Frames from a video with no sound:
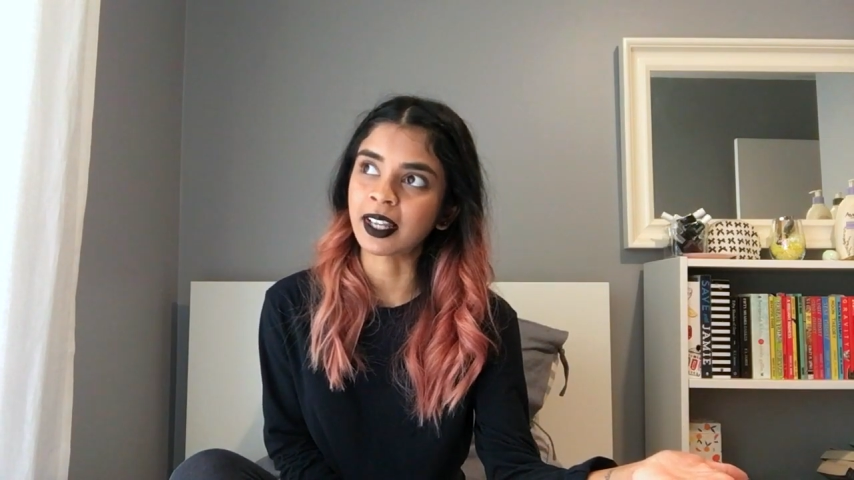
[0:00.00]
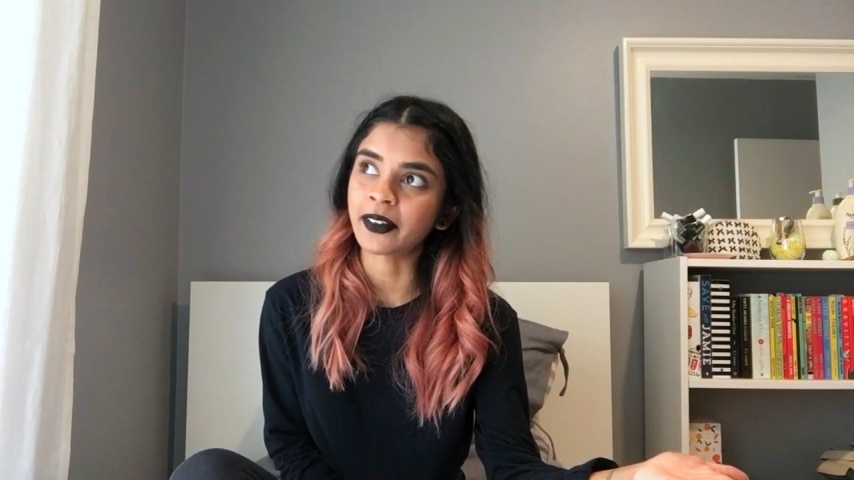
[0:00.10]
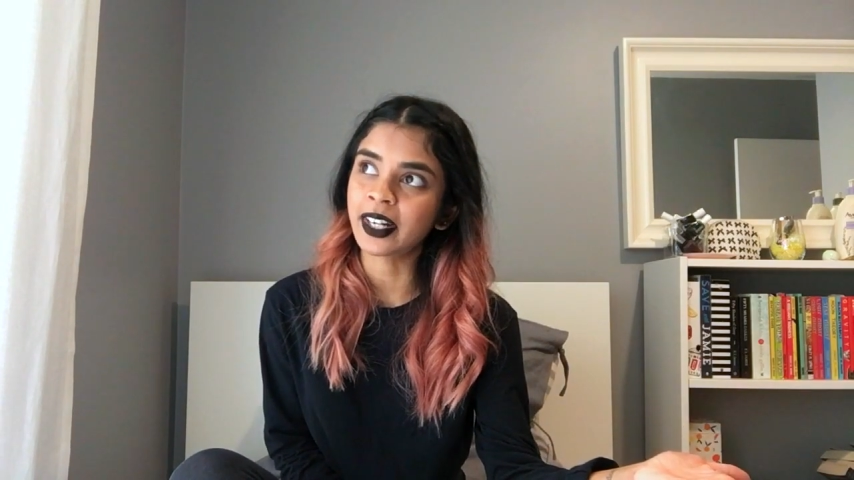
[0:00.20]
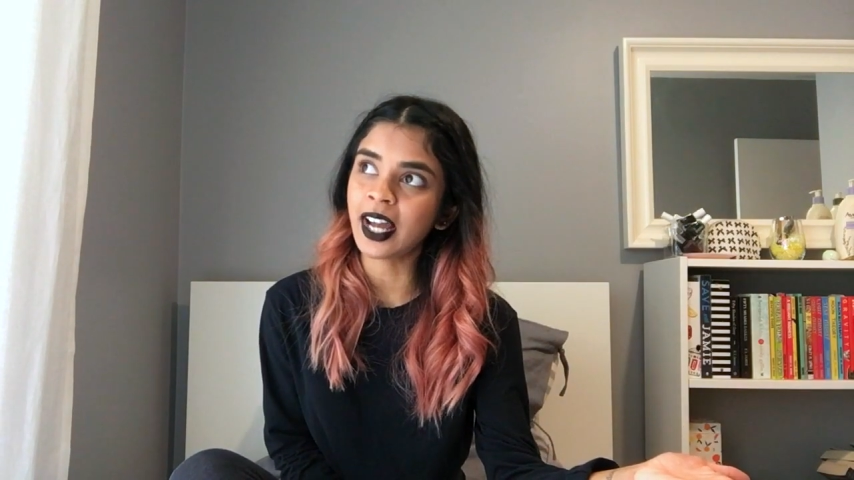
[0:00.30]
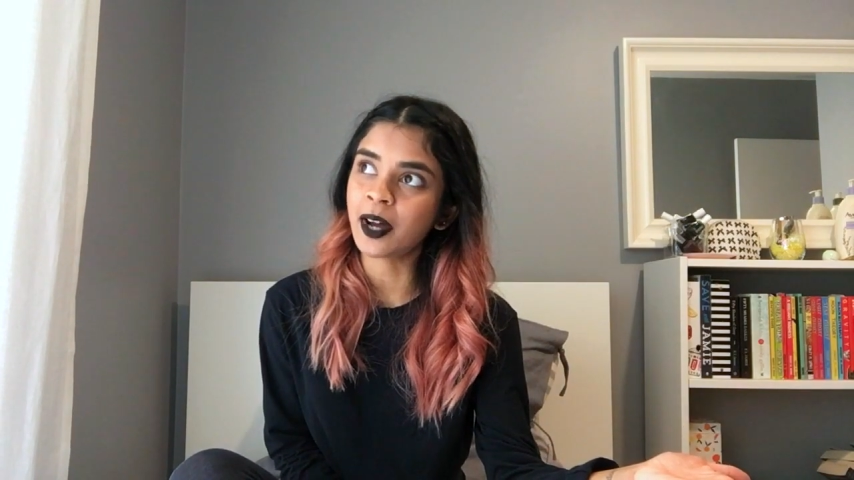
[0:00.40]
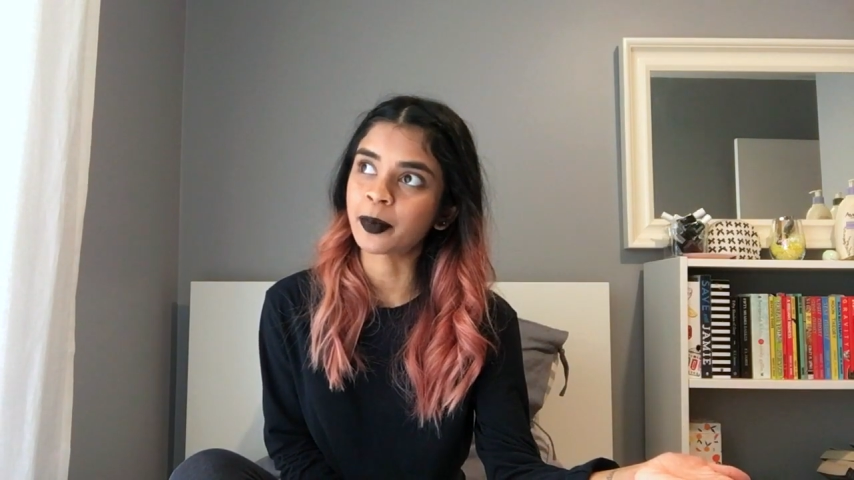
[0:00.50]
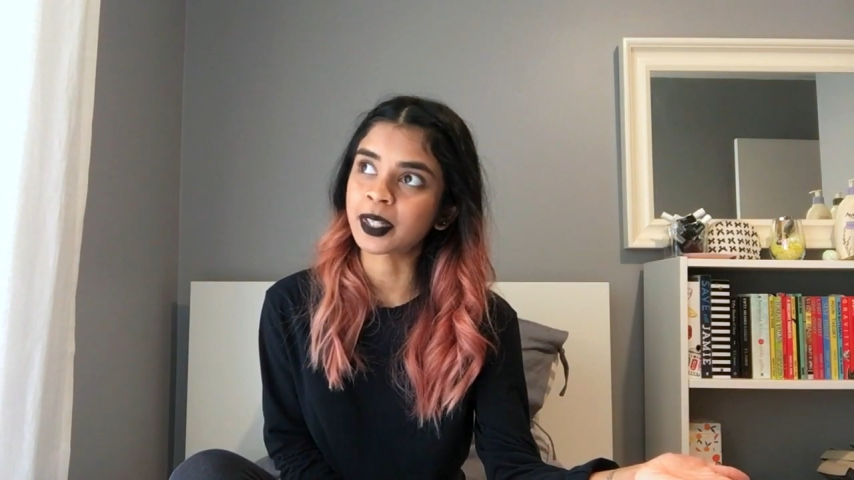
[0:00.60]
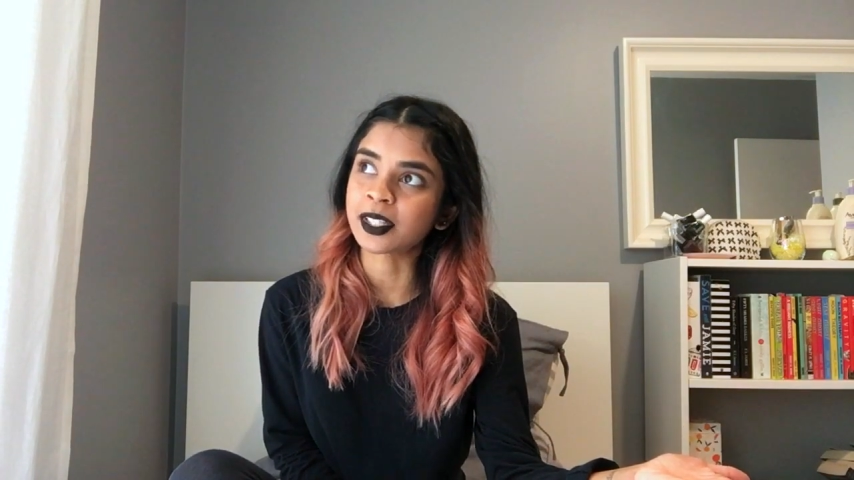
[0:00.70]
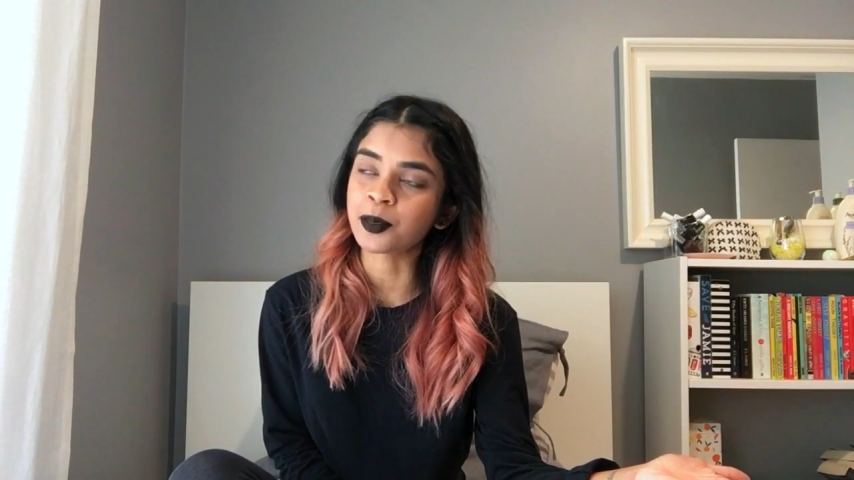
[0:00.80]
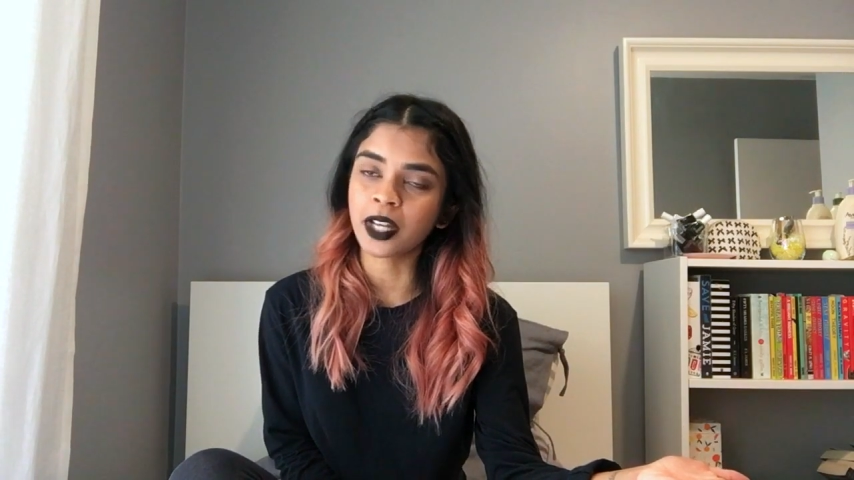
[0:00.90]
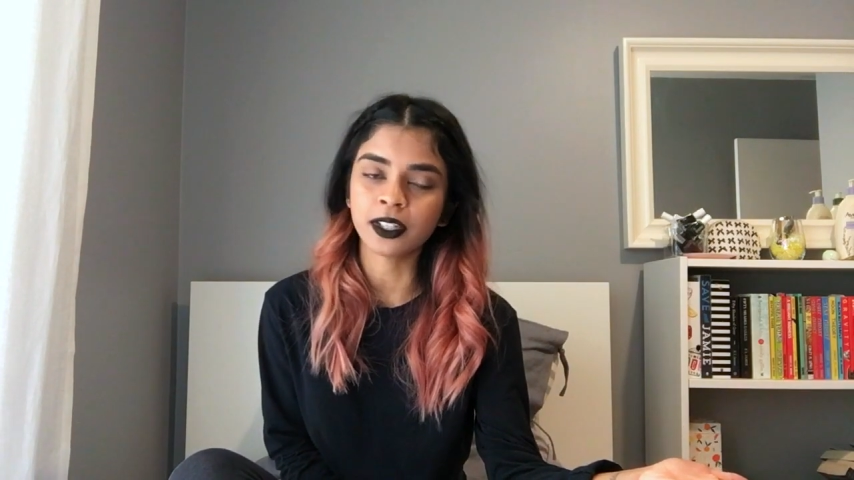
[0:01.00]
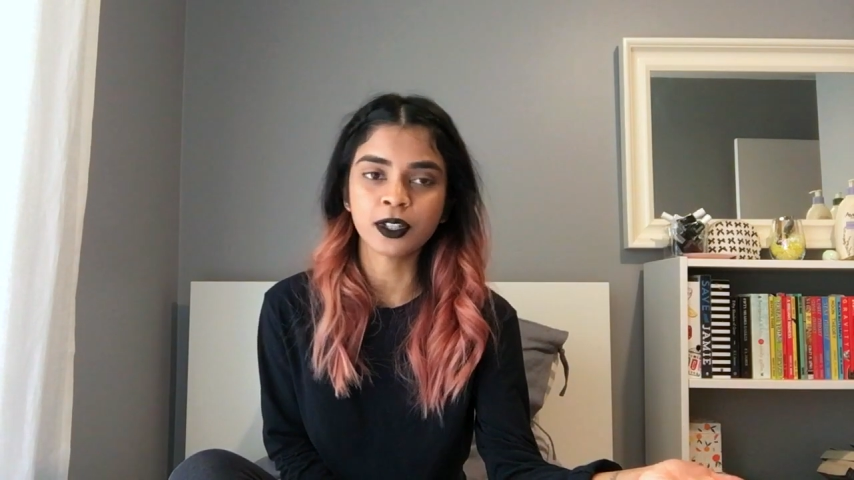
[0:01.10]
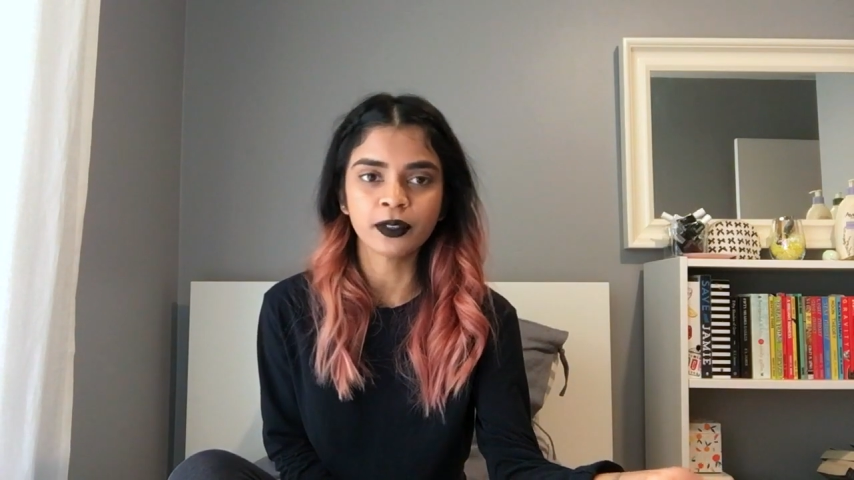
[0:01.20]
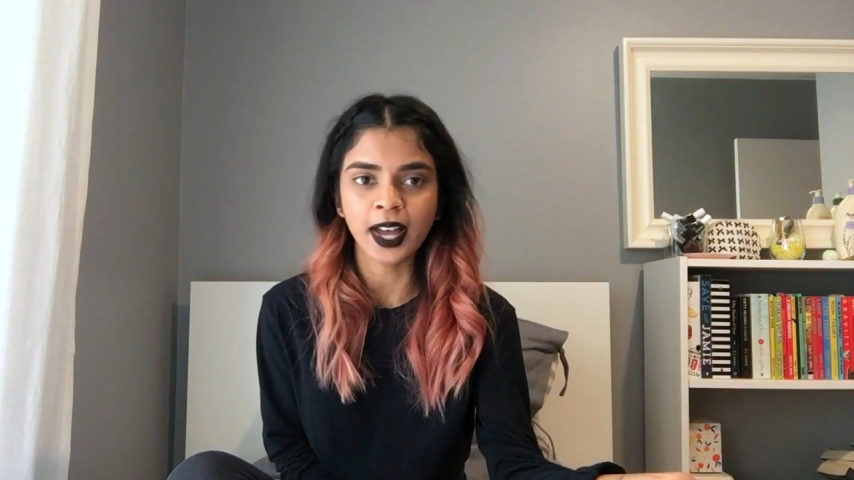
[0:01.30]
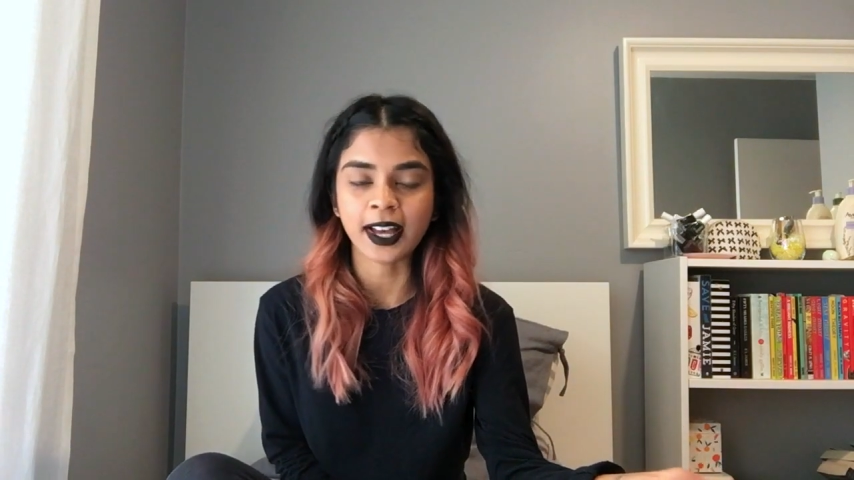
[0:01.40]
like right now, because I'm talking
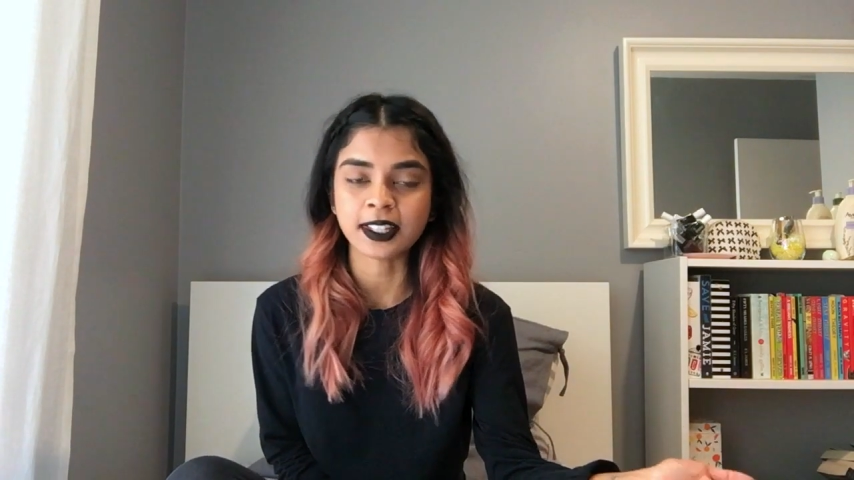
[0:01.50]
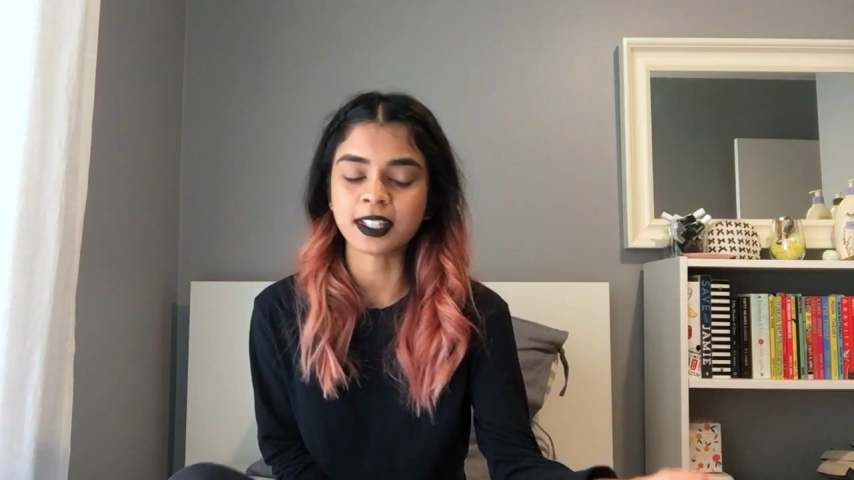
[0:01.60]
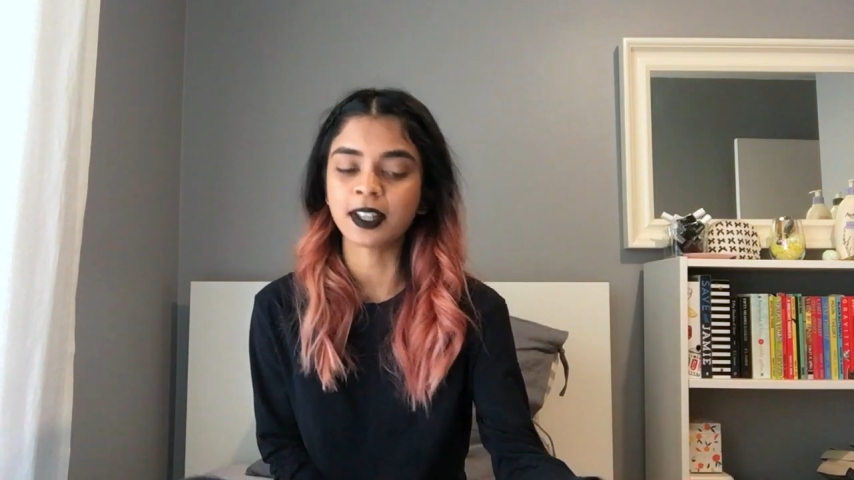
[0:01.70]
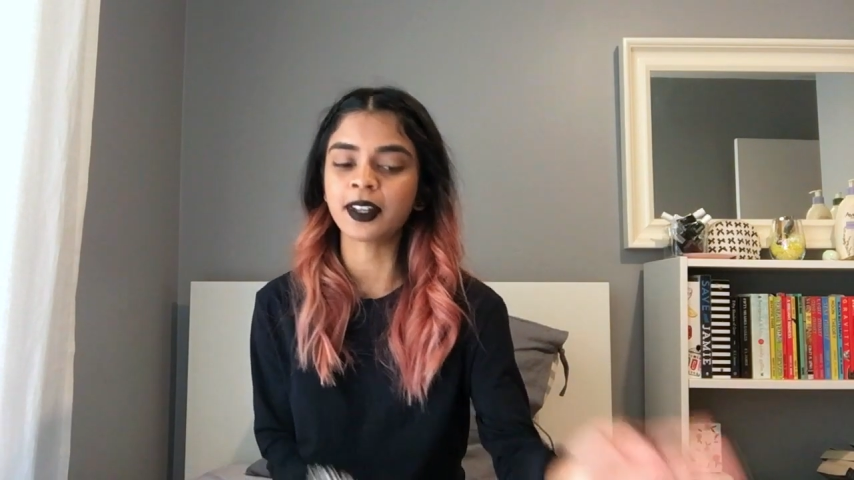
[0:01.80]
too fast.